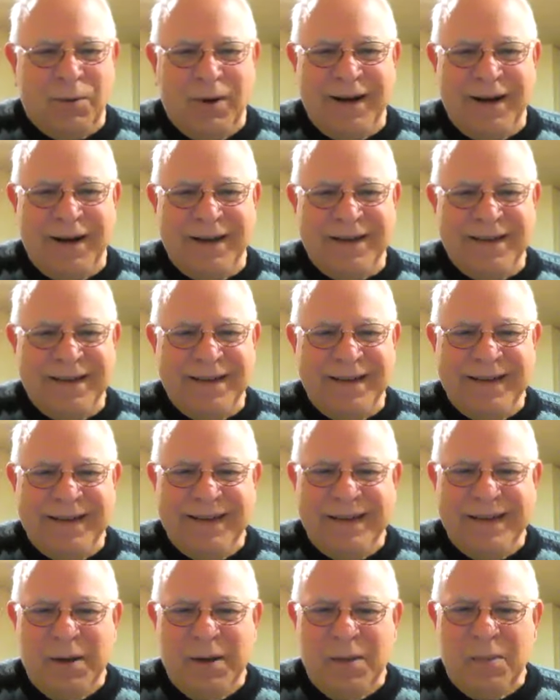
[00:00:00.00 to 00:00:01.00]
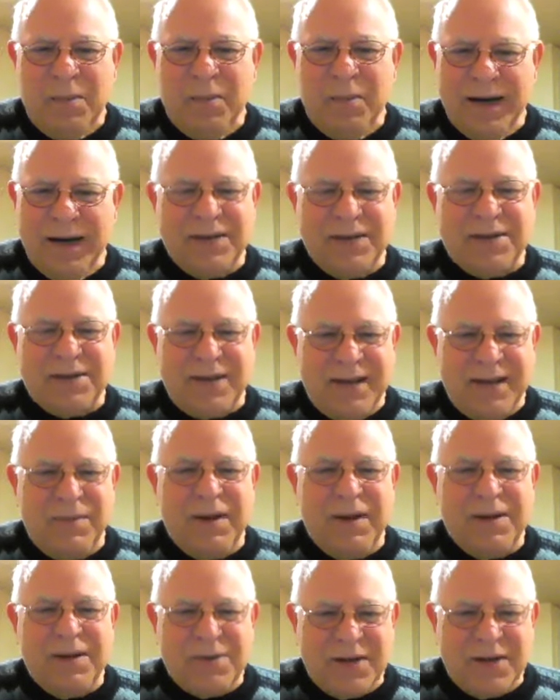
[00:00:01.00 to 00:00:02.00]
Isn't that wild?
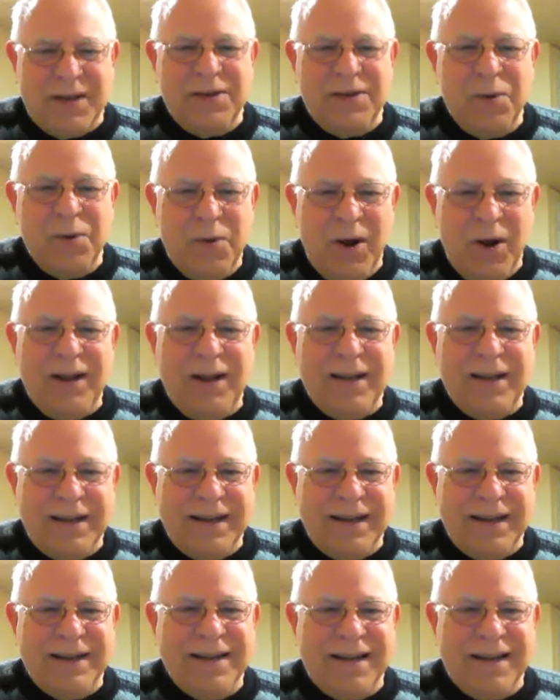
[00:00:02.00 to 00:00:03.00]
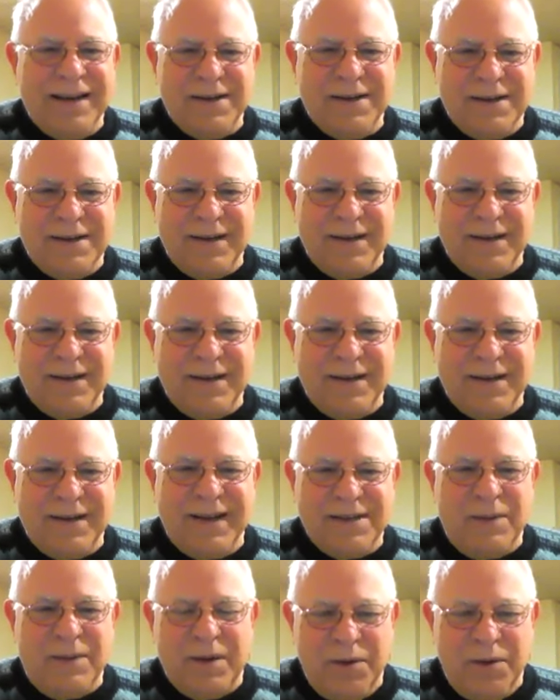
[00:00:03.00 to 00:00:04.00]
But it's a new holiday
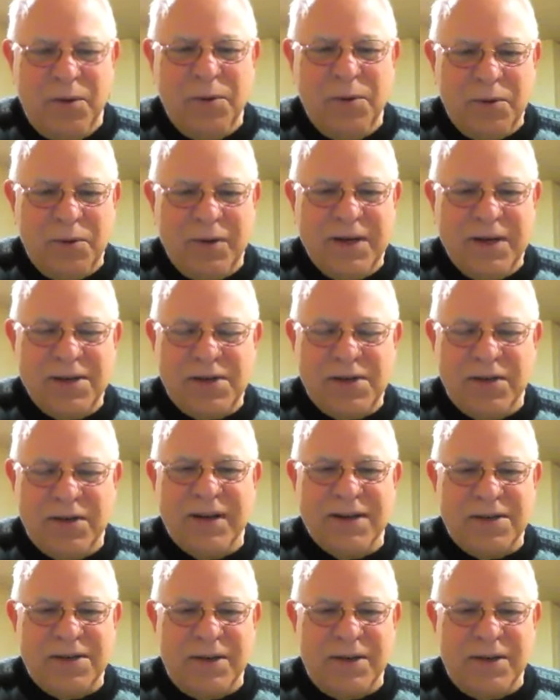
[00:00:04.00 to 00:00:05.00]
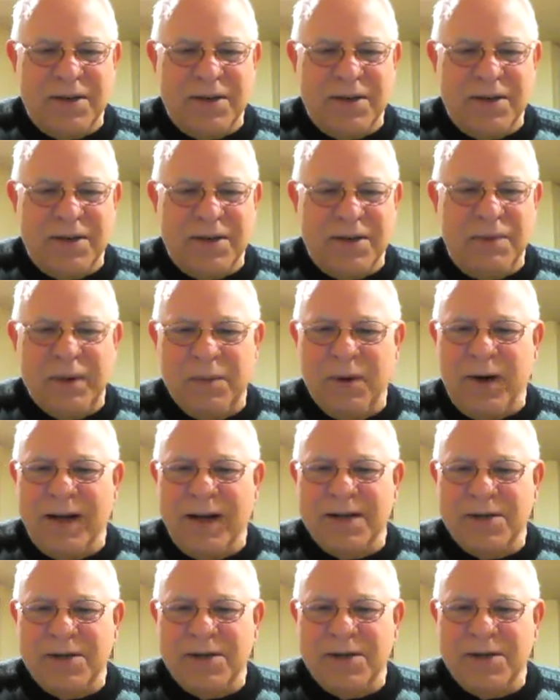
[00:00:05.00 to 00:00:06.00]
new tradition that some
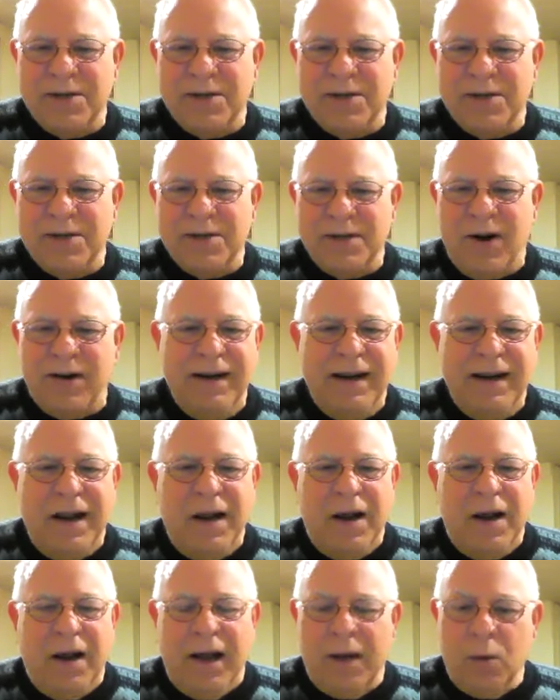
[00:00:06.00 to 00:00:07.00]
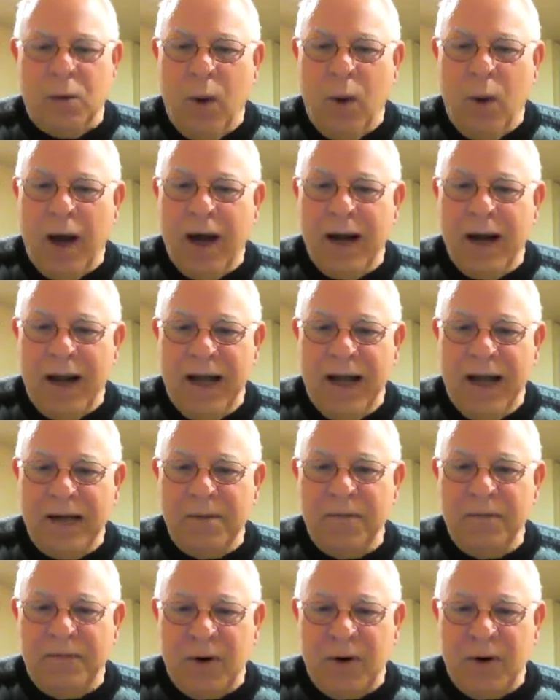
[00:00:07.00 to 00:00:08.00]
people are trying to start. And
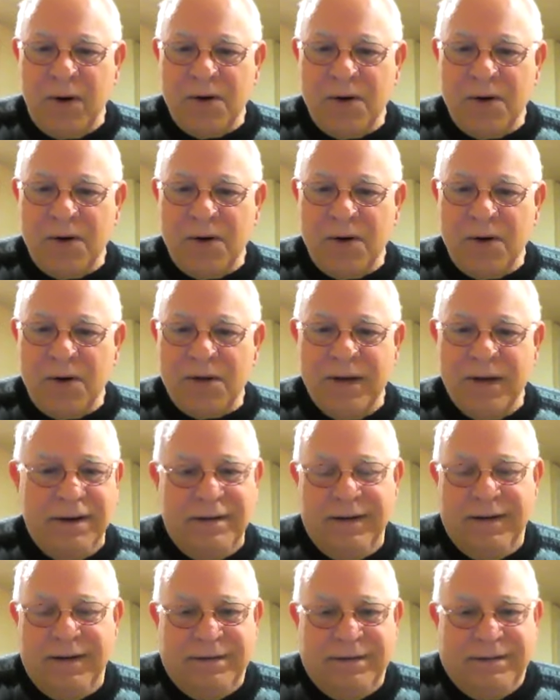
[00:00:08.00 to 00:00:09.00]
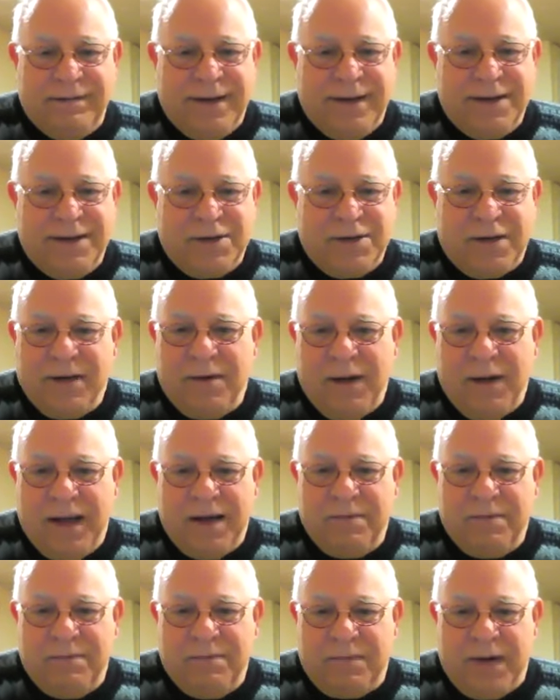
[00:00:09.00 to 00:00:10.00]
why Adam first? Well,
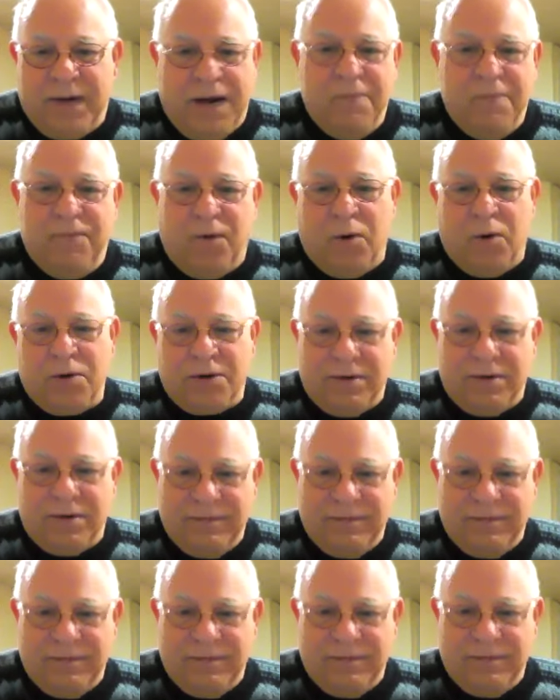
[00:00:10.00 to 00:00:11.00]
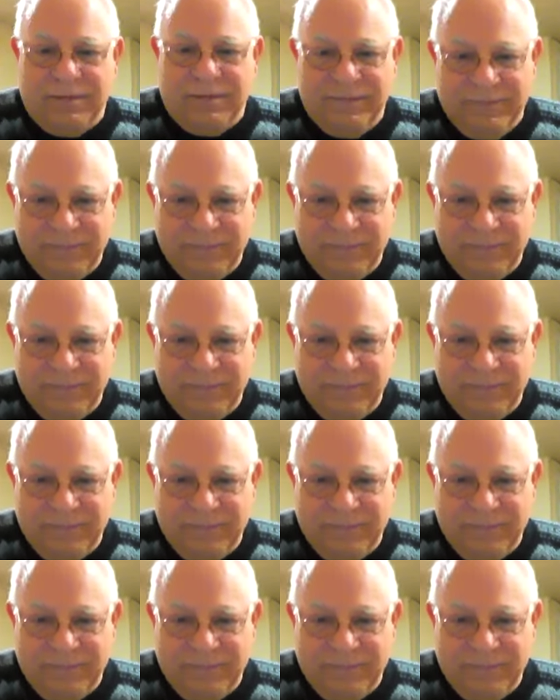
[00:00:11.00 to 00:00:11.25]
they say Adam came first,